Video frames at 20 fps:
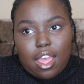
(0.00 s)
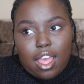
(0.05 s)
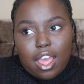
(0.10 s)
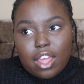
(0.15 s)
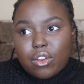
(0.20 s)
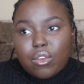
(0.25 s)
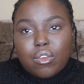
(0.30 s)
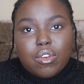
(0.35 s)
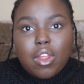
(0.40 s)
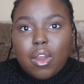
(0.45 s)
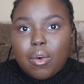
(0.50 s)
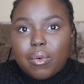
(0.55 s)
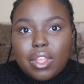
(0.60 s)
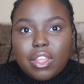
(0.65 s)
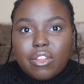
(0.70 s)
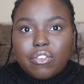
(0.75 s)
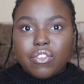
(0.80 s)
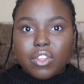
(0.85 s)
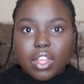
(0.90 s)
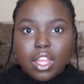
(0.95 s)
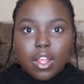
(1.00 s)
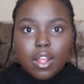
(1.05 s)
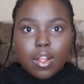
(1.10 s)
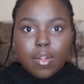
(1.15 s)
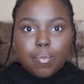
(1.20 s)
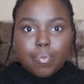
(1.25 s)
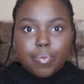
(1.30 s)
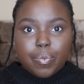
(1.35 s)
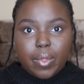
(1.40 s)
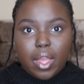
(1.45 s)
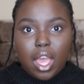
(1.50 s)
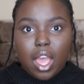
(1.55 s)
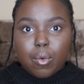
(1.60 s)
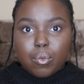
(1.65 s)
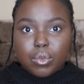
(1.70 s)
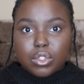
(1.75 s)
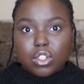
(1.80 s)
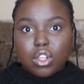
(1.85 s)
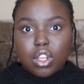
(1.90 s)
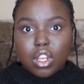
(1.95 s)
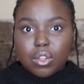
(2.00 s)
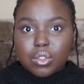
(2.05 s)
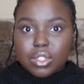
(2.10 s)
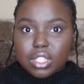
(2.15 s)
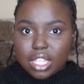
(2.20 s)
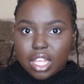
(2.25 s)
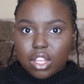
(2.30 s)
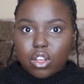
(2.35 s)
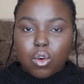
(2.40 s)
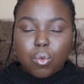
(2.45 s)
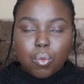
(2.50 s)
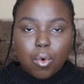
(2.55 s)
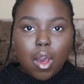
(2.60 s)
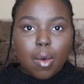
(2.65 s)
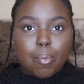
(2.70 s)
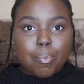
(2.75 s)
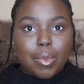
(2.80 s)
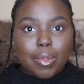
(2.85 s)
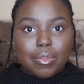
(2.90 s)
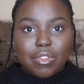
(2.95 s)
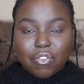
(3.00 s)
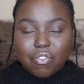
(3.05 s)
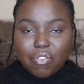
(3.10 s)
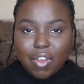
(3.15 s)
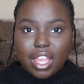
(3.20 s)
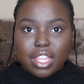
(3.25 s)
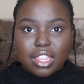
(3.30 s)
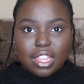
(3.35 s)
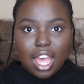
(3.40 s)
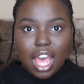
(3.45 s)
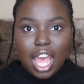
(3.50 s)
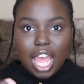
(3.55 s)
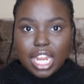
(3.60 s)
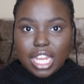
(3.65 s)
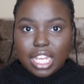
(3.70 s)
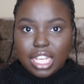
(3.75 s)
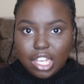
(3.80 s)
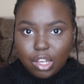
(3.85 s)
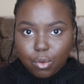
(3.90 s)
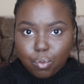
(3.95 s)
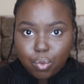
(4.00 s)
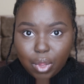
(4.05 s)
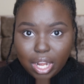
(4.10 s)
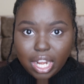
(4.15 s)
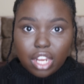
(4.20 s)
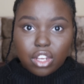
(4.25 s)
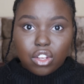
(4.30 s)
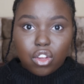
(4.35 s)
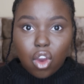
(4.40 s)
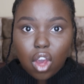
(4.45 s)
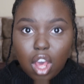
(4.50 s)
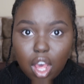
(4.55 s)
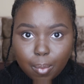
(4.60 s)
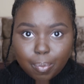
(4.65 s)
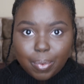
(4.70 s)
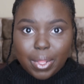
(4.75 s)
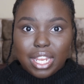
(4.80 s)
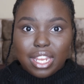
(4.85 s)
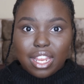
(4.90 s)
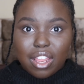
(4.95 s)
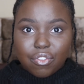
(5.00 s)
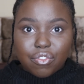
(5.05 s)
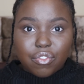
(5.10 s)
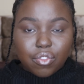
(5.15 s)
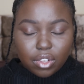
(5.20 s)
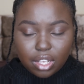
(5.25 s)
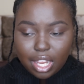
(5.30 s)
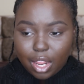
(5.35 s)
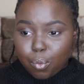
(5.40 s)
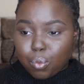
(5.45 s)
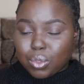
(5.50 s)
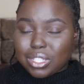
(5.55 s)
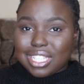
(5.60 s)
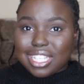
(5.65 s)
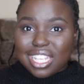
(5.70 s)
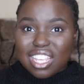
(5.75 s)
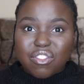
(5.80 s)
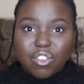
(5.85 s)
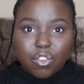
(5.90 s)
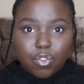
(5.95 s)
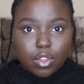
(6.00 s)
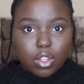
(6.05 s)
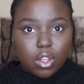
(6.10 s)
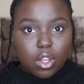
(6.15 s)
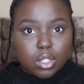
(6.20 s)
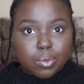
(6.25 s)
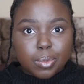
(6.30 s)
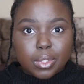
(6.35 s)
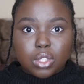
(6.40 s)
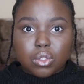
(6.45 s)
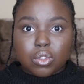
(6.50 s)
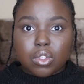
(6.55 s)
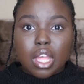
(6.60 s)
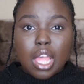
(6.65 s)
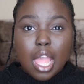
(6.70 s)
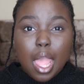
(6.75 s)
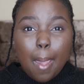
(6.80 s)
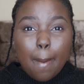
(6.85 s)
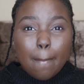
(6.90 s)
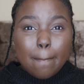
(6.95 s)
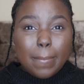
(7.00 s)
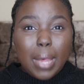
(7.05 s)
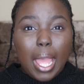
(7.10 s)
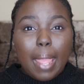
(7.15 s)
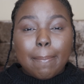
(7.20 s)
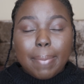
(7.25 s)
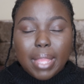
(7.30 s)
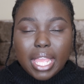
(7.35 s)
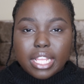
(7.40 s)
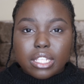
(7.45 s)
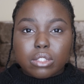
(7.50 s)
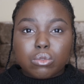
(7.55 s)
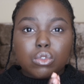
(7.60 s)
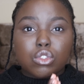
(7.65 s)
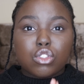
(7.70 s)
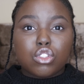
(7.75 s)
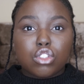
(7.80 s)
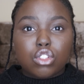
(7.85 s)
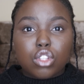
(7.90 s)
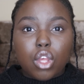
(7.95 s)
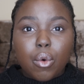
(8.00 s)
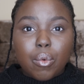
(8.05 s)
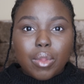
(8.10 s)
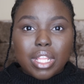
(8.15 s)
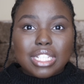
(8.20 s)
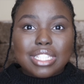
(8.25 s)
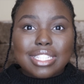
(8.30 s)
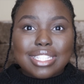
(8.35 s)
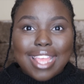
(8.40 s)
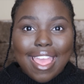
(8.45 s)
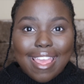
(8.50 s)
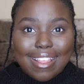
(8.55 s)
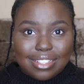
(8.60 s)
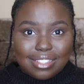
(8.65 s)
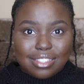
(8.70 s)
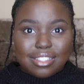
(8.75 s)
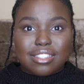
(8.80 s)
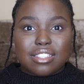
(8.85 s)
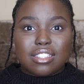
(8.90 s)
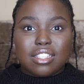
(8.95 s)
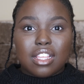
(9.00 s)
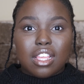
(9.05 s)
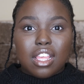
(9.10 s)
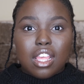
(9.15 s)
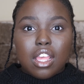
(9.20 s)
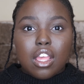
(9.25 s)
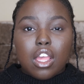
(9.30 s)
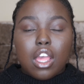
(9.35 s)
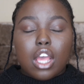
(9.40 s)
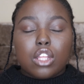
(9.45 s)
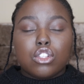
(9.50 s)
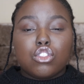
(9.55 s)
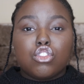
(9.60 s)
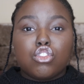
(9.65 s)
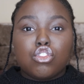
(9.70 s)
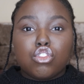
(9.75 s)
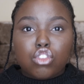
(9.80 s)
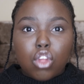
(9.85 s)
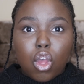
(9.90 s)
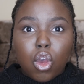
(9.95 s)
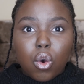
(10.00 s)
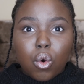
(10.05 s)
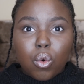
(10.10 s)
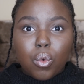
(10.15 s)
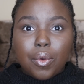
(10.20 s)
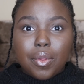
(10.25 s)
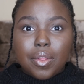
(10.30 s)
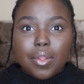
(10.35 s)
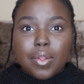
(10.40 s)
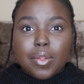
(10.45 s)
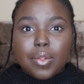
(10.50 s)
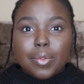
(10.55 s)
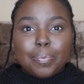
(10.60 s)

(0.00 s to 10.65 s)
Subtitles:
don't know if I was close then or what, but the fact that when I'd got up and left, like was leaving for the hospital, my pains were so intense and so,